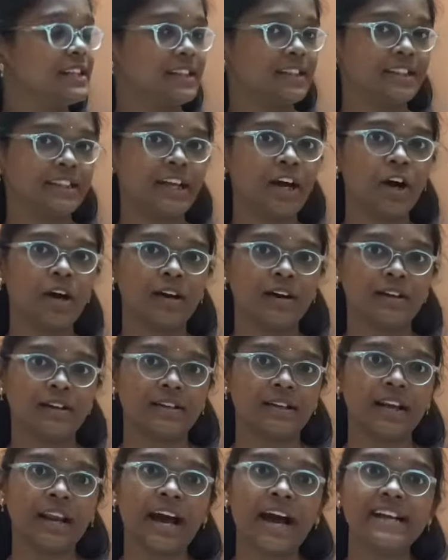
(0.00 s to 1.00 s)
the
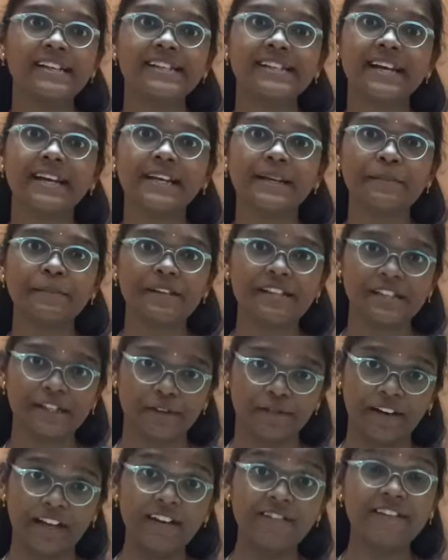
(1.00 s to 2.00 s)
last item is
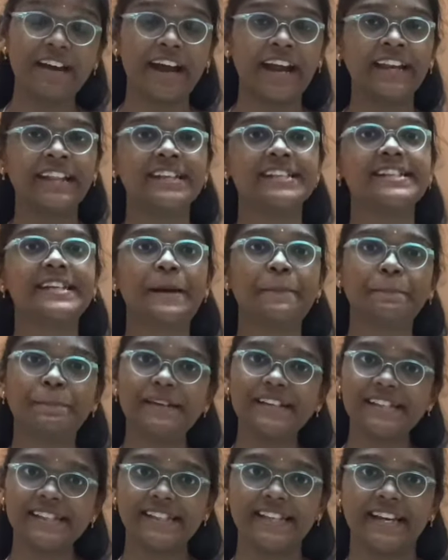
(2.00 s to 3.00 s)
12 and the step
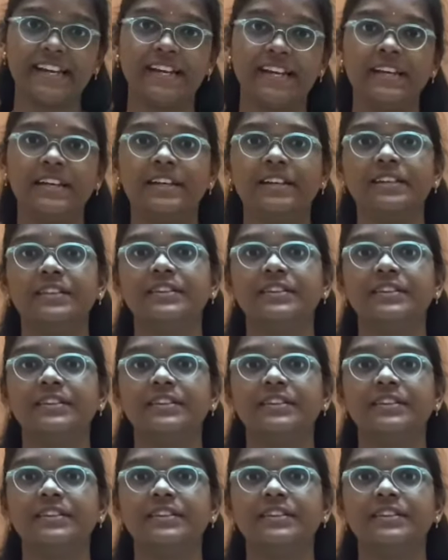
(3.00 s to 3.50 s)
is 3.